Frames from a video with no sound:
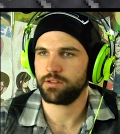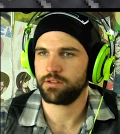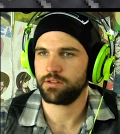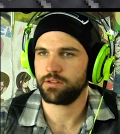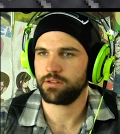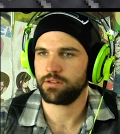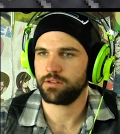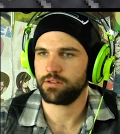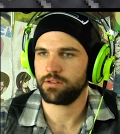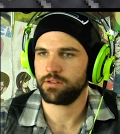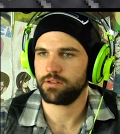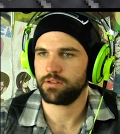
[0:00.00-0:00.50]

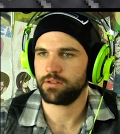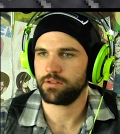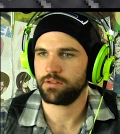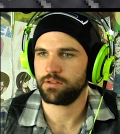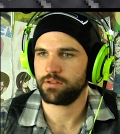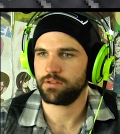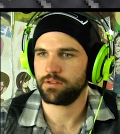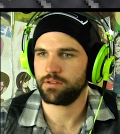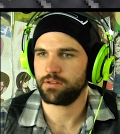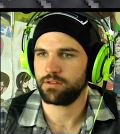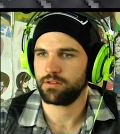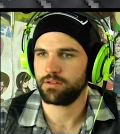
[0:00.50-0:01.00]

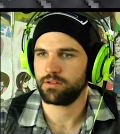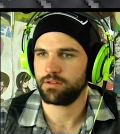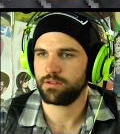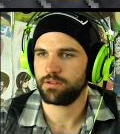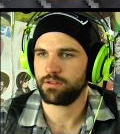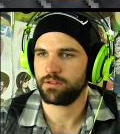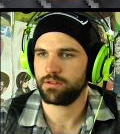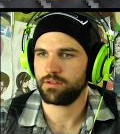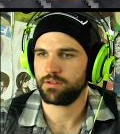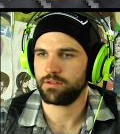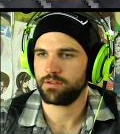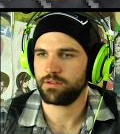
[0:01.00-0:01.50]

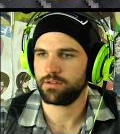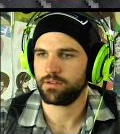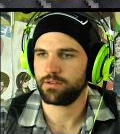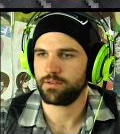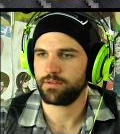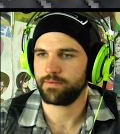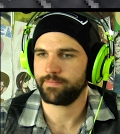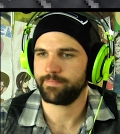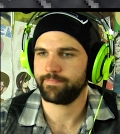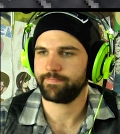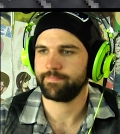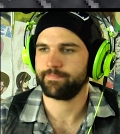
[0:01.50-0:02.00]

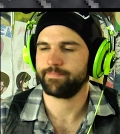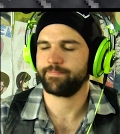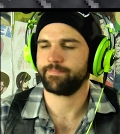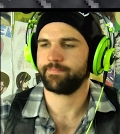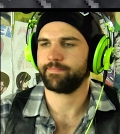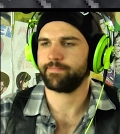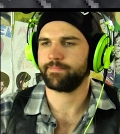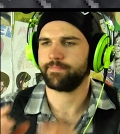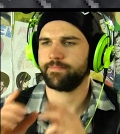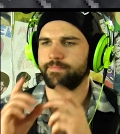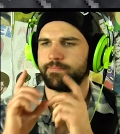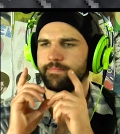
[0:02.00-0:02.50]

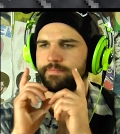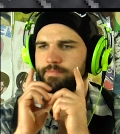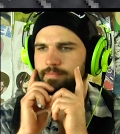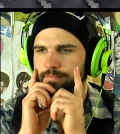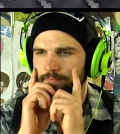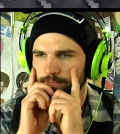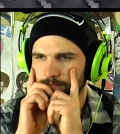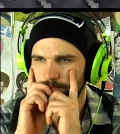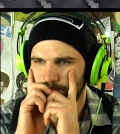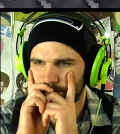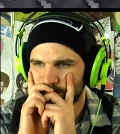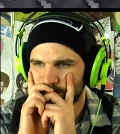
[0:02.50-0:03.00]

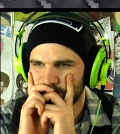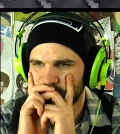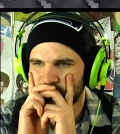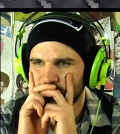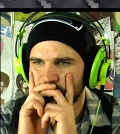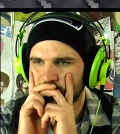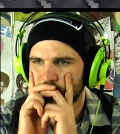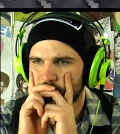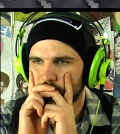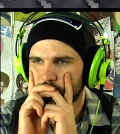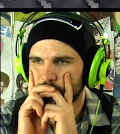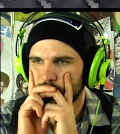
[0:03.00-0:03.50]

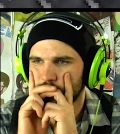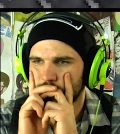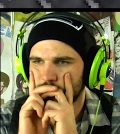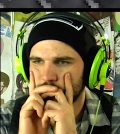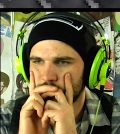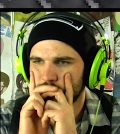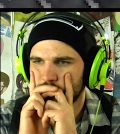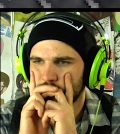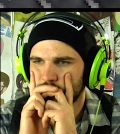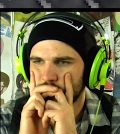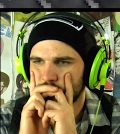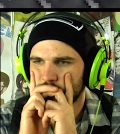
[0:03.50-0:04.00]

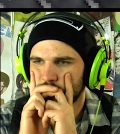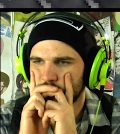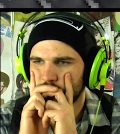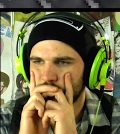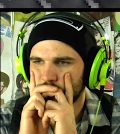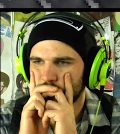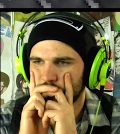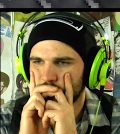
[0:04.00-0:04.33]
Nothing is said.